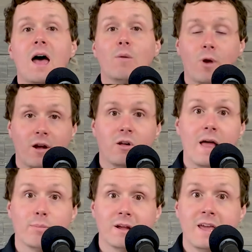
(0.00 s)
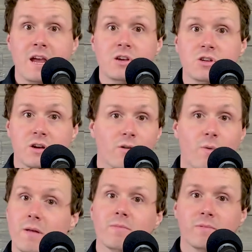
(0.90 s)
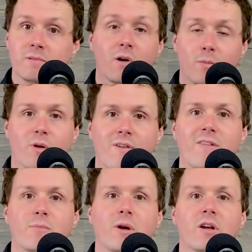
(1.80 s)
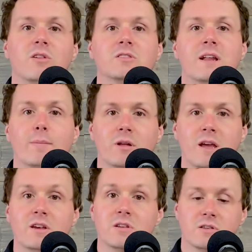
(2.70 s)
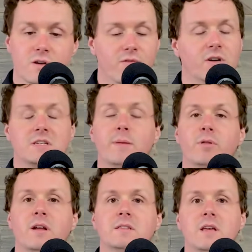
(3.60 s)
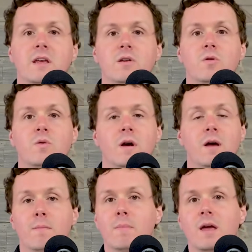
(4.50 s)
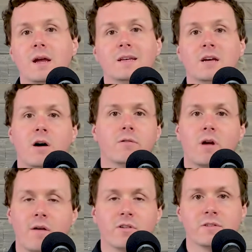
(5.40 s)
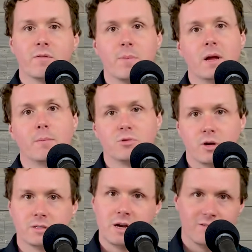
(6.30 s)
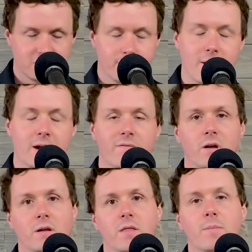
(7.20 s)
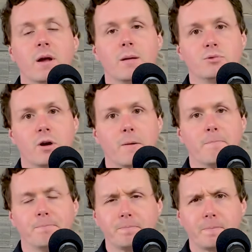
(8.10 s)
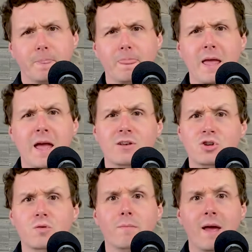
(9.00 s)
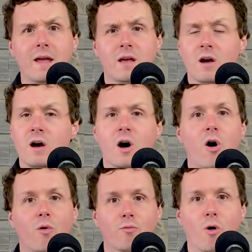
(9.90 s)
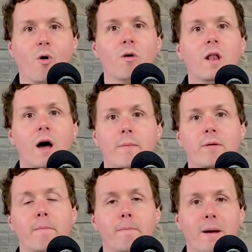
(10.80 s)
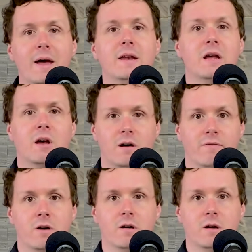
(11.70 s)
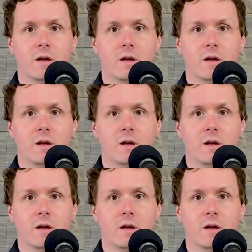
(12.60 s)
what I call application, or what the automotive aftermarket calls an application. So for example, let's say you make tonneau covers for pickup trucks, covers the bed of the pickup truck. And you make a roll-up bed cover